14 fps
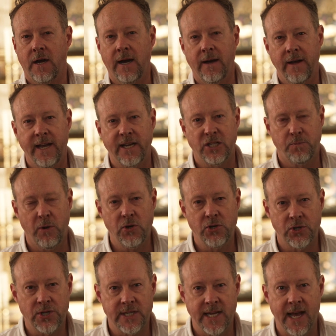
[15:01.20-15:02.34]
uh,
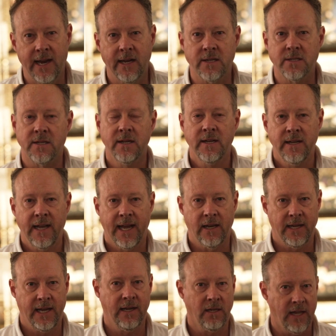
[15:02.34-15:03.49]
exposure settings and,
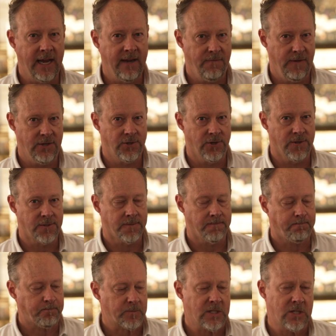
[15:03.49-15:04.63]
and light features.
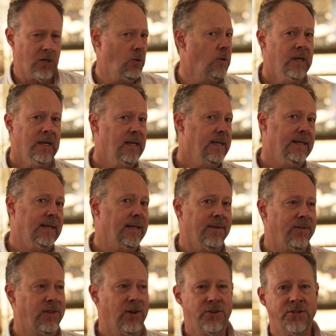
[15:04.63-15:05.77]
So
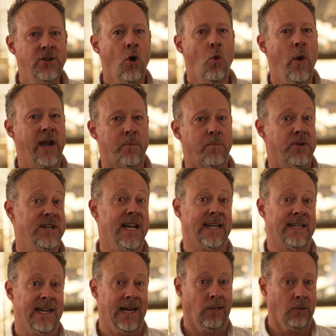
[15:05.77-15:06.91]
there's no way to
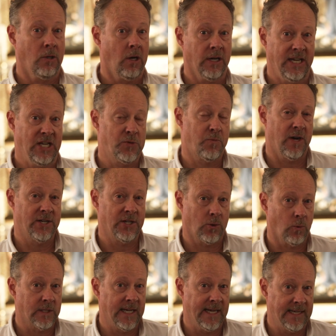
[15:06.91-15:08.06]
predict how long each project
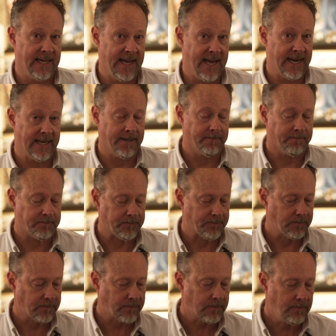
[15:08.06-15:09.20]
will take to edit.
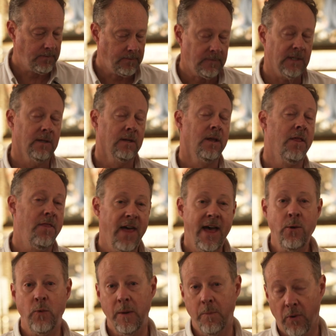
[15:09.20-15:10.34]

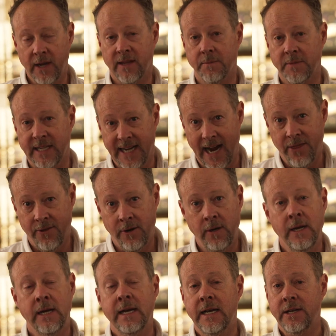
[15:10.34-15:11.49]
Then we bring them
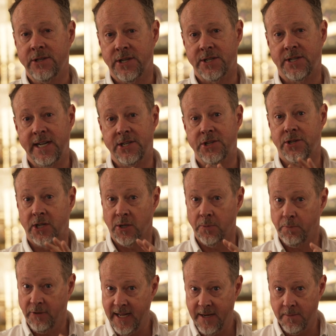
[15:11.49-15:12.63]
together to stitch the
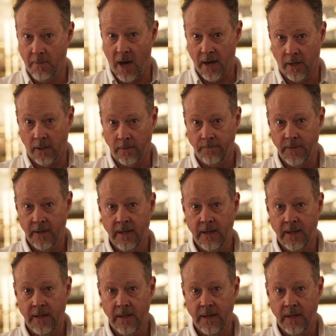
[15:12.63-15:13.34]
complete model,